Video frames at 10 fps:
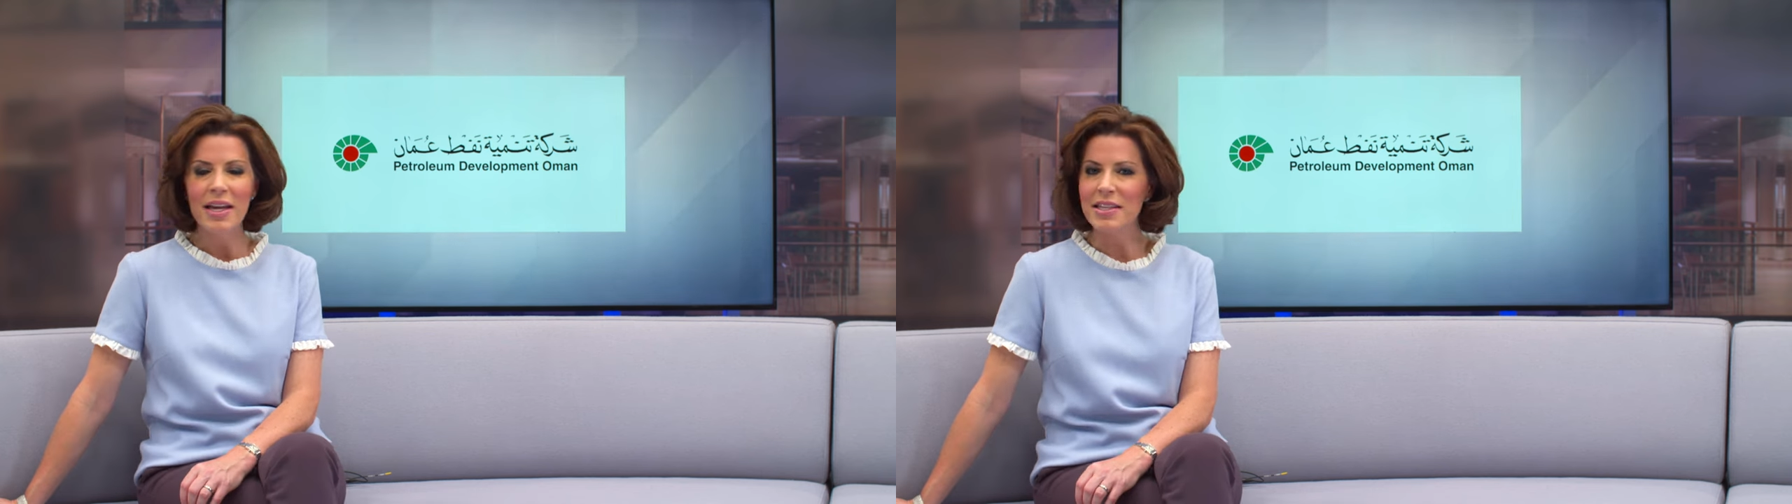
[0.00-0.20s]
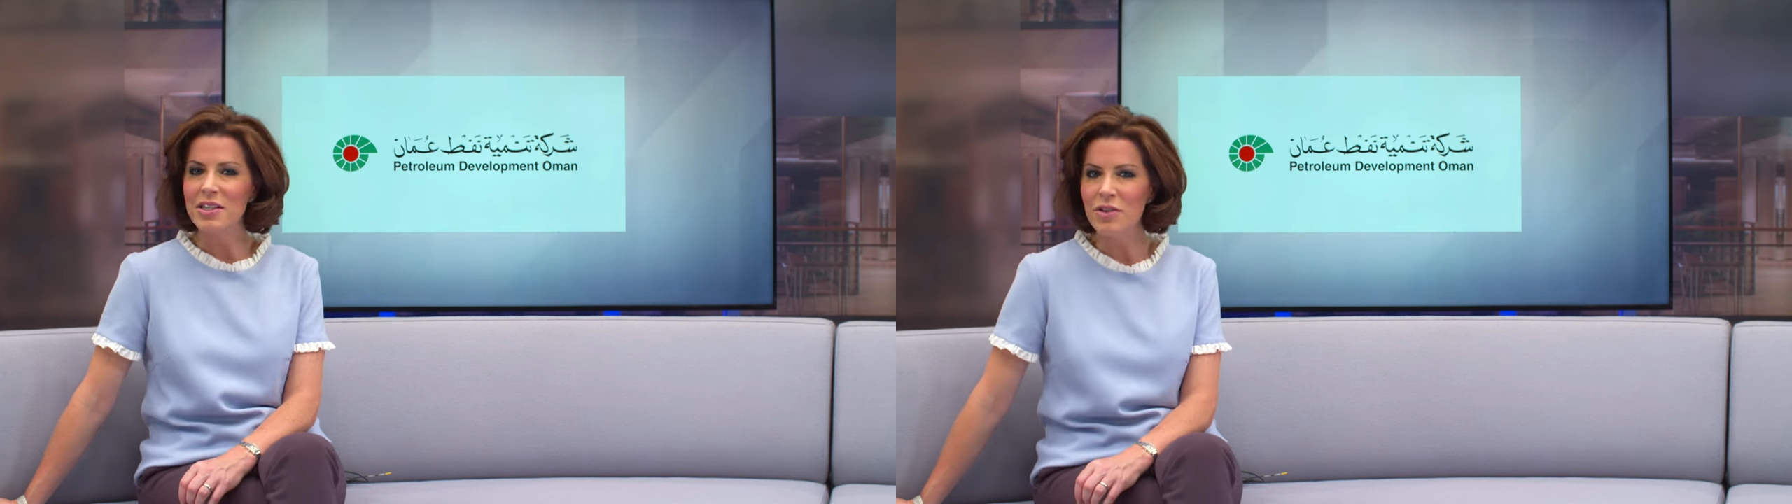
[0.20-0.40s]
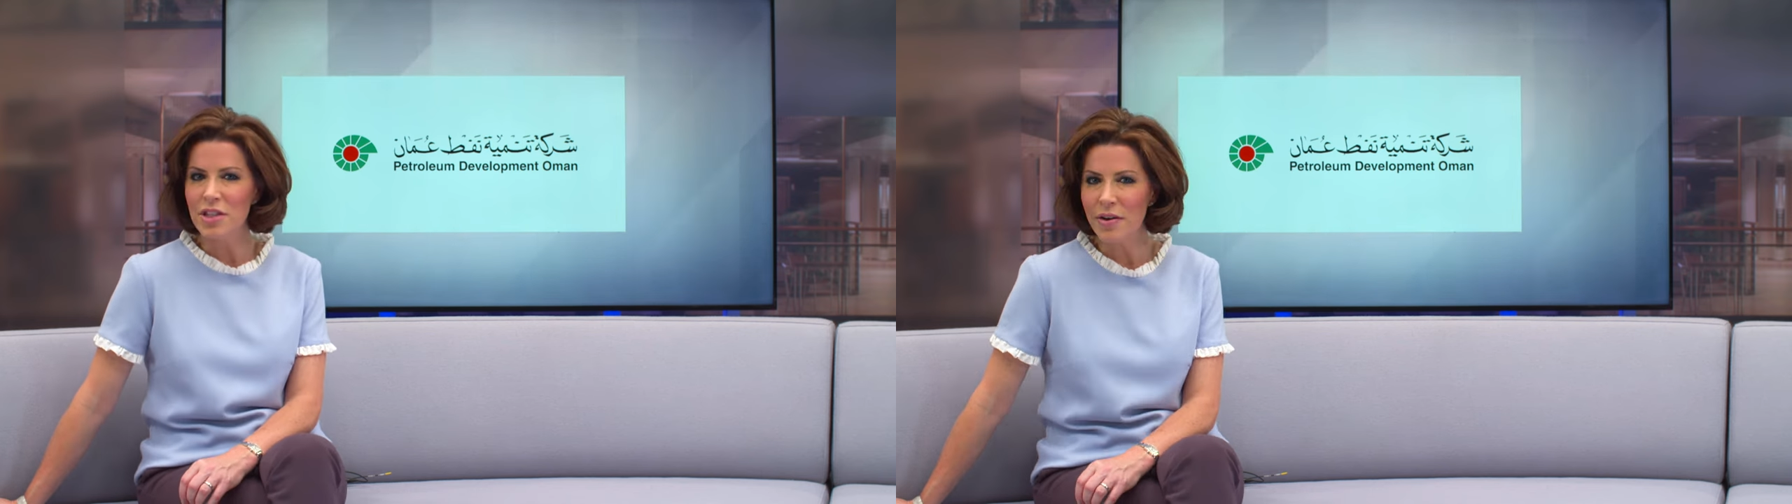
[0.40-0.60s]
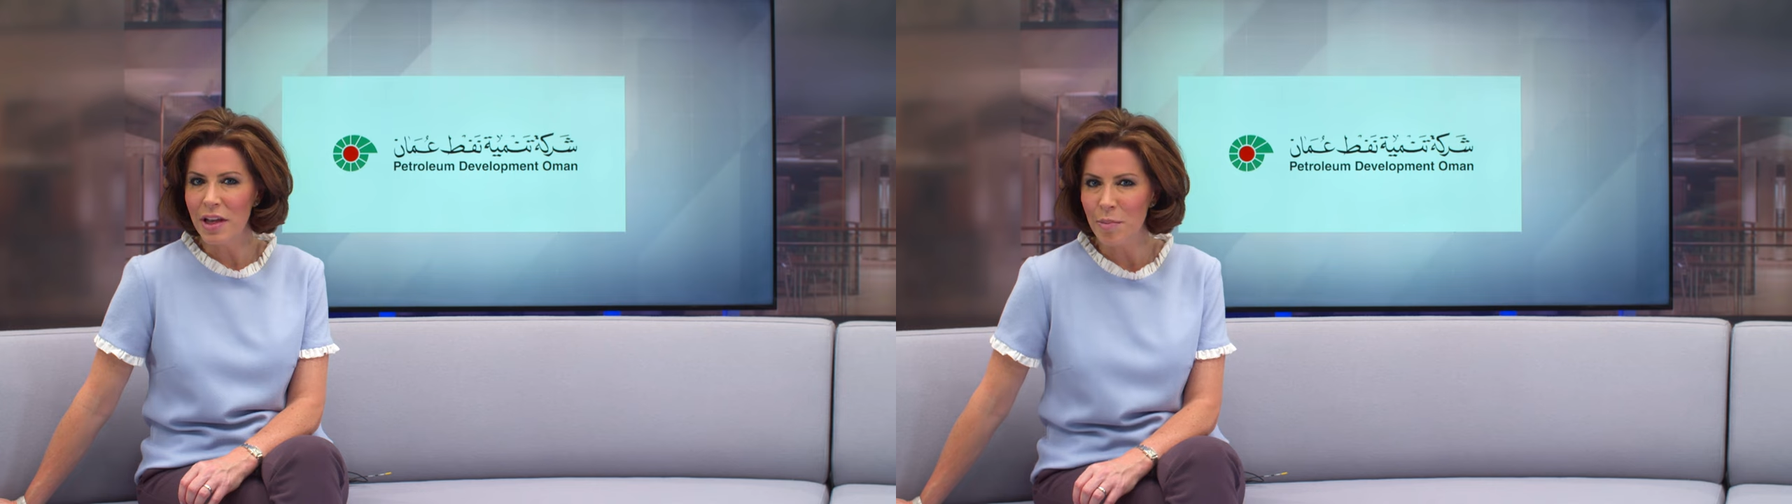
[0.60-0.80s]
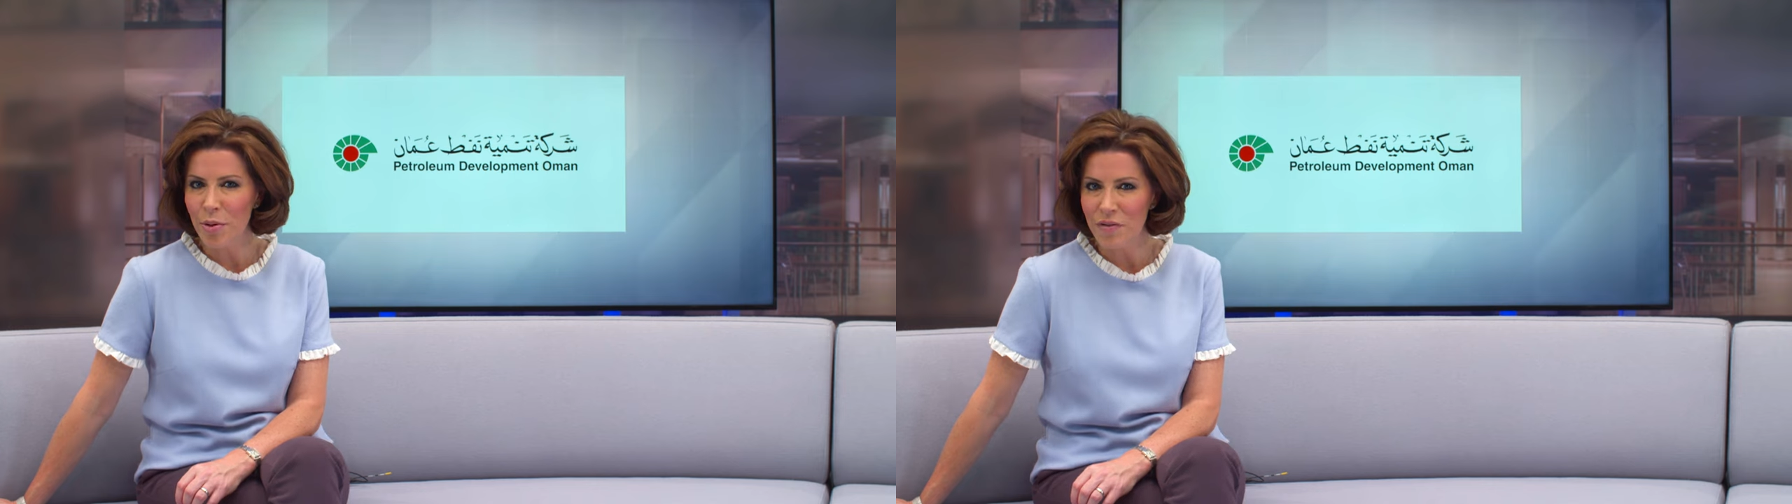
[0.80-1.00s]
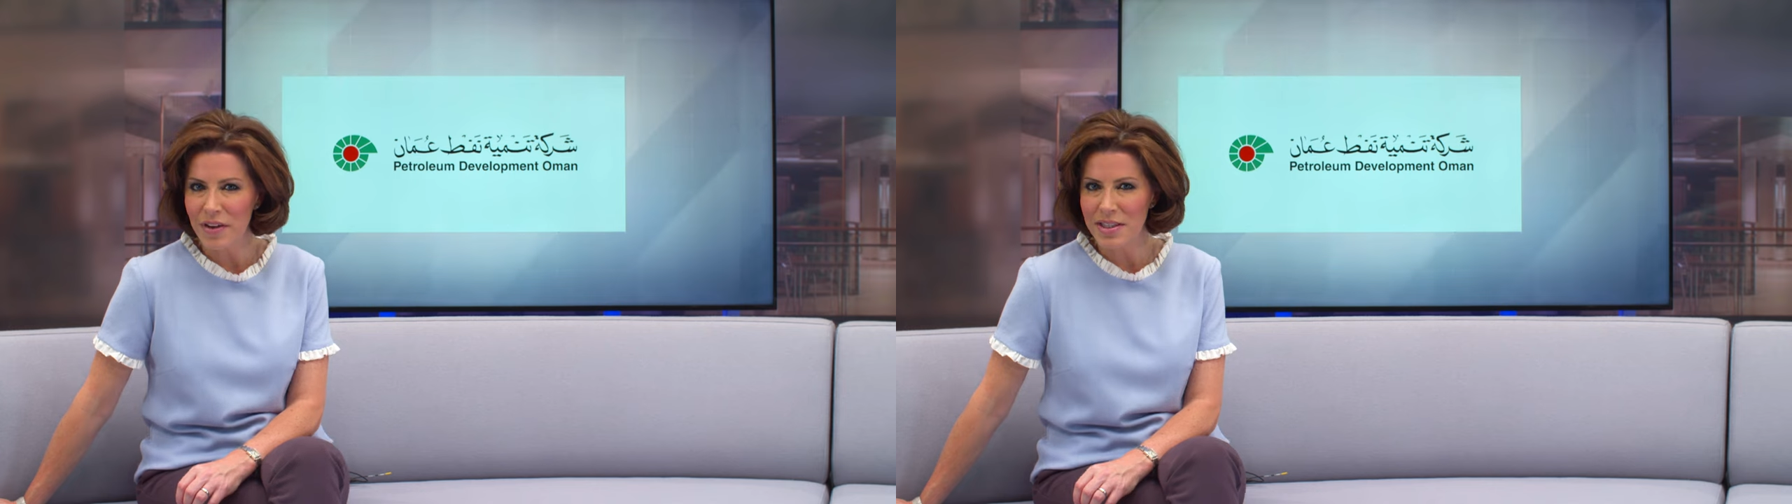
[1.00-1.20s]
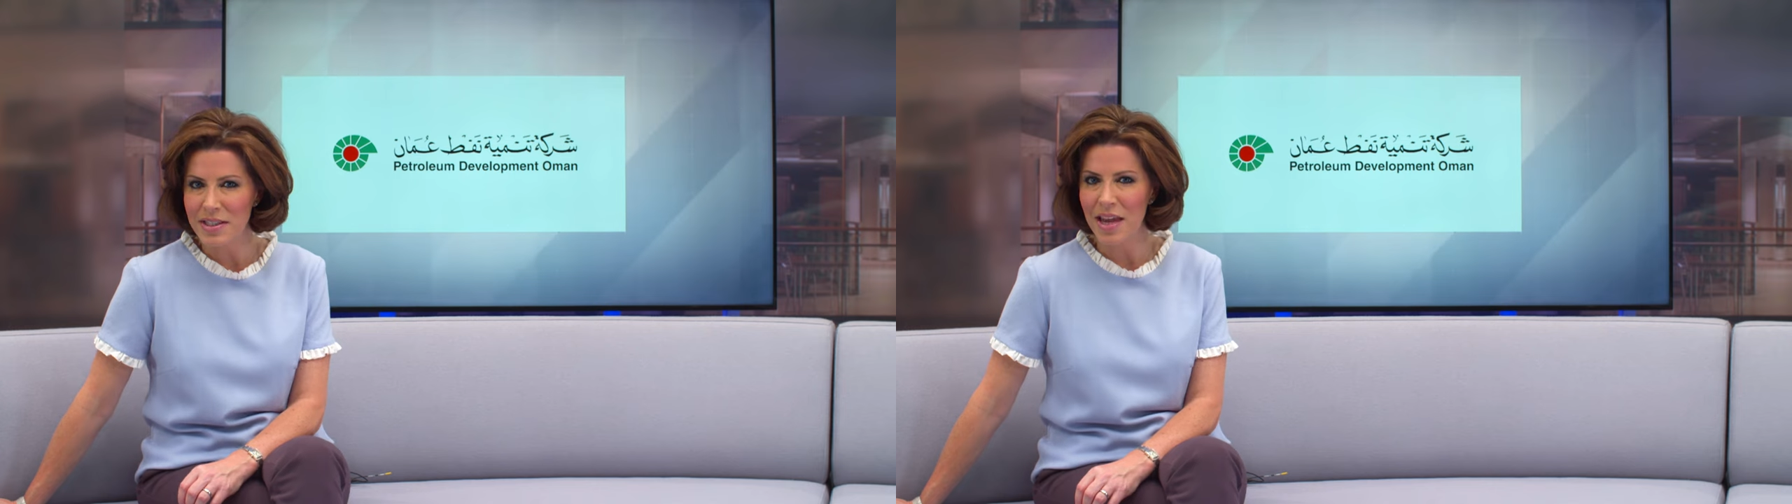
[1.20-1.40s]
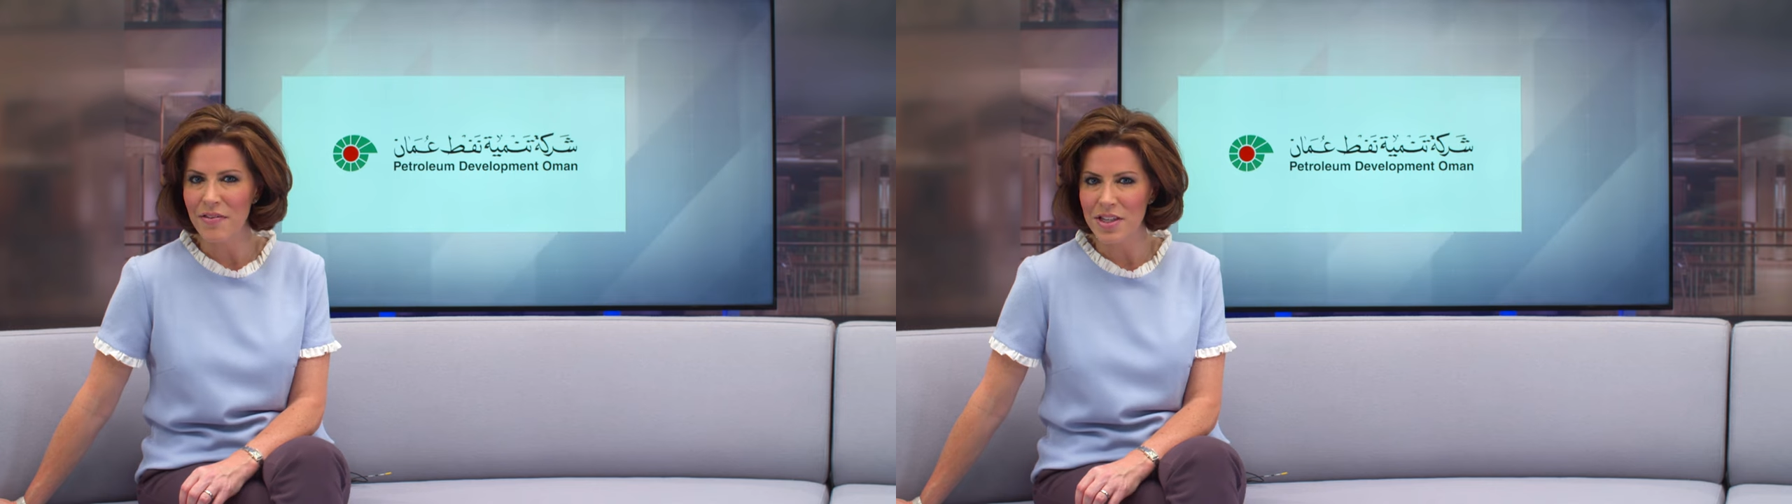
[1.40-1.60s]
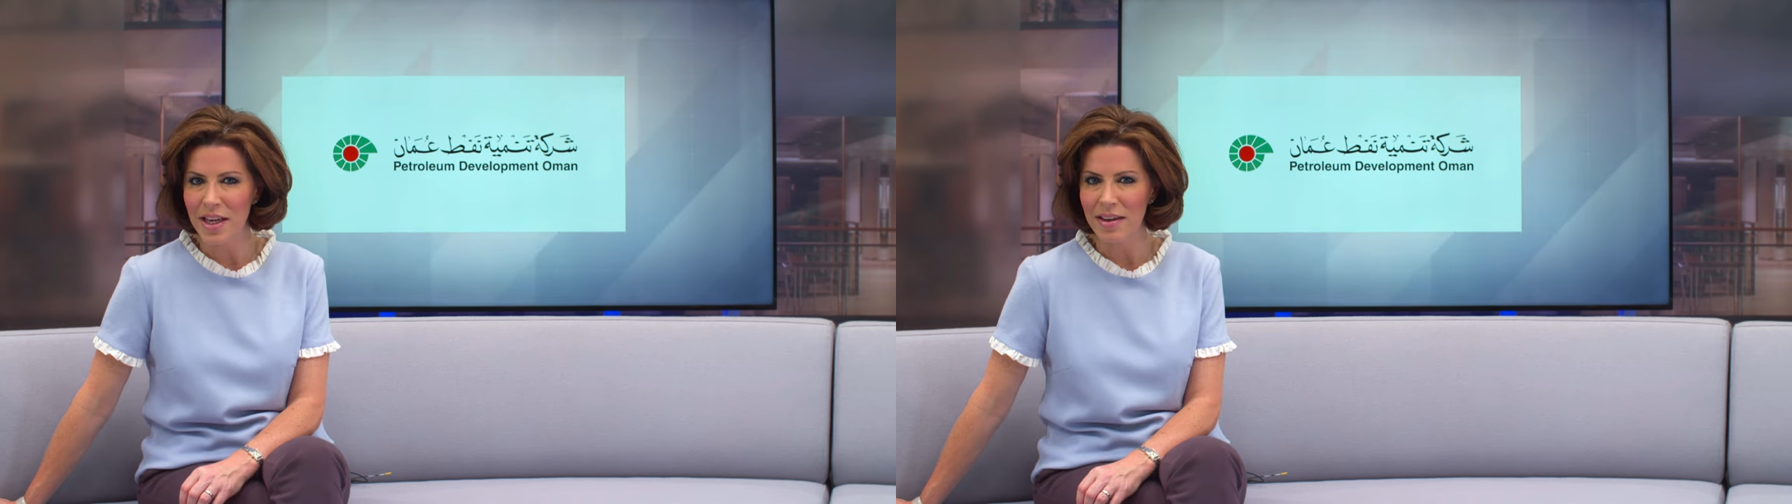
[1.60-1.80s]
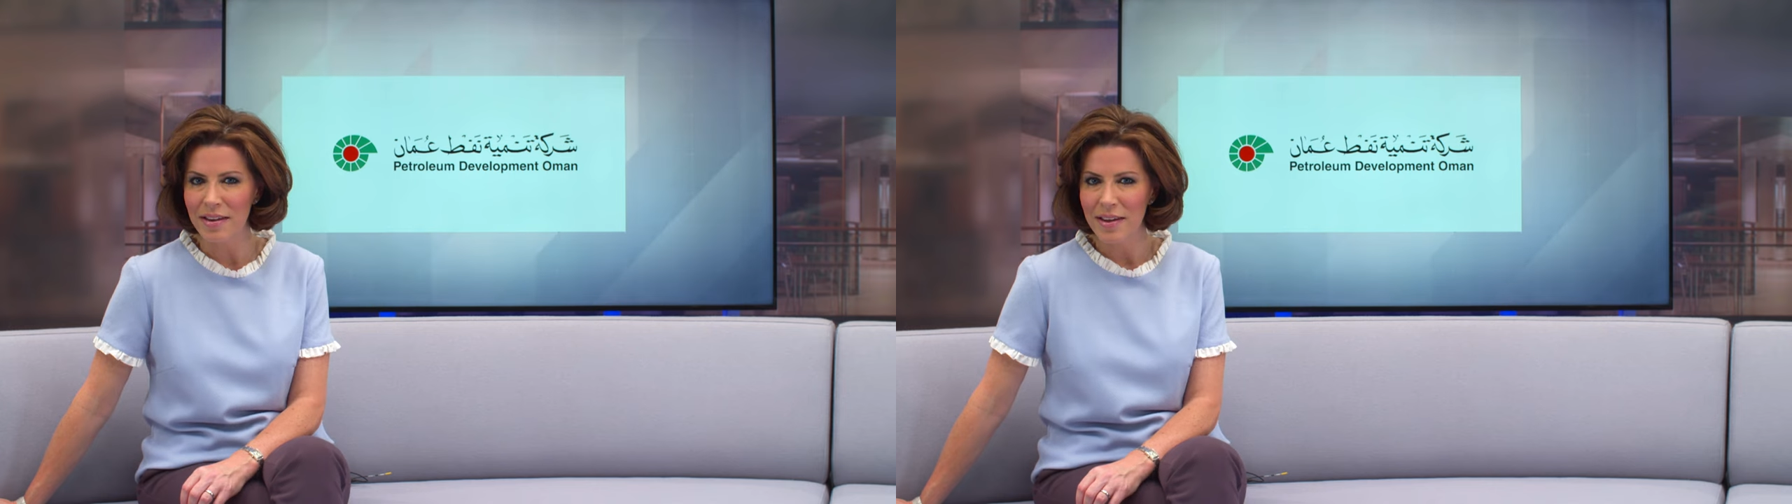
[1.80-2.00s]
is not only improving
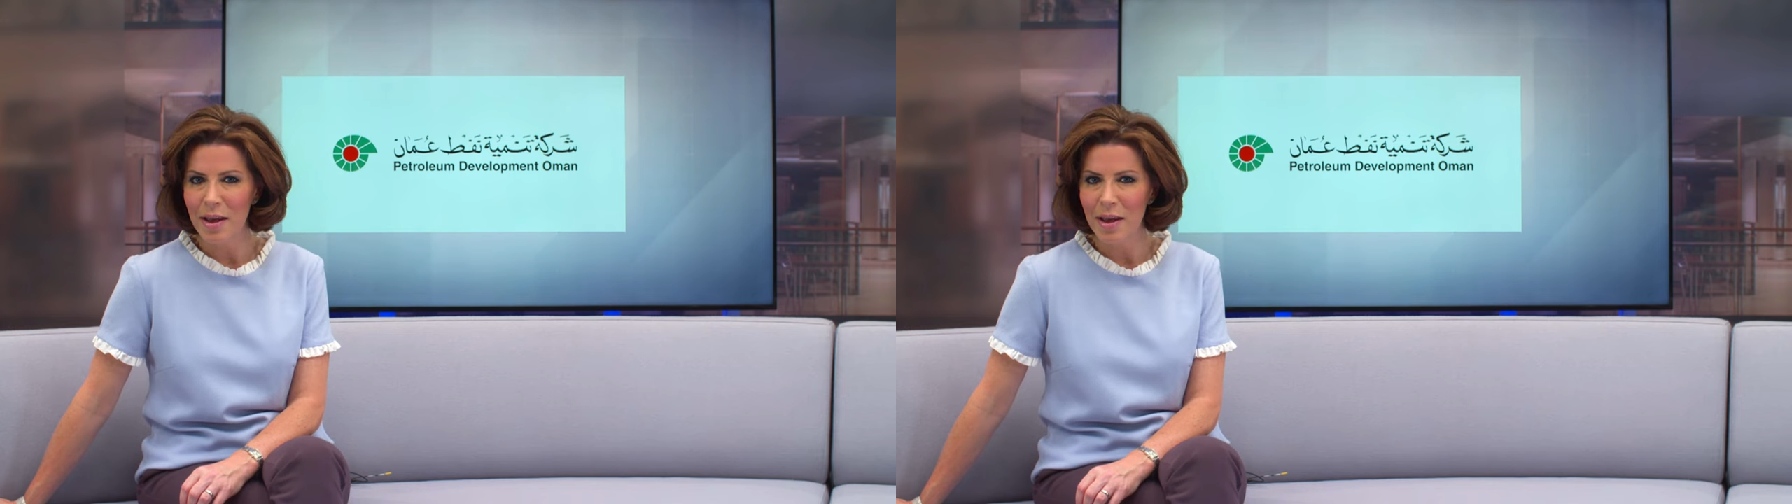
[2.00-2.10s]
safety,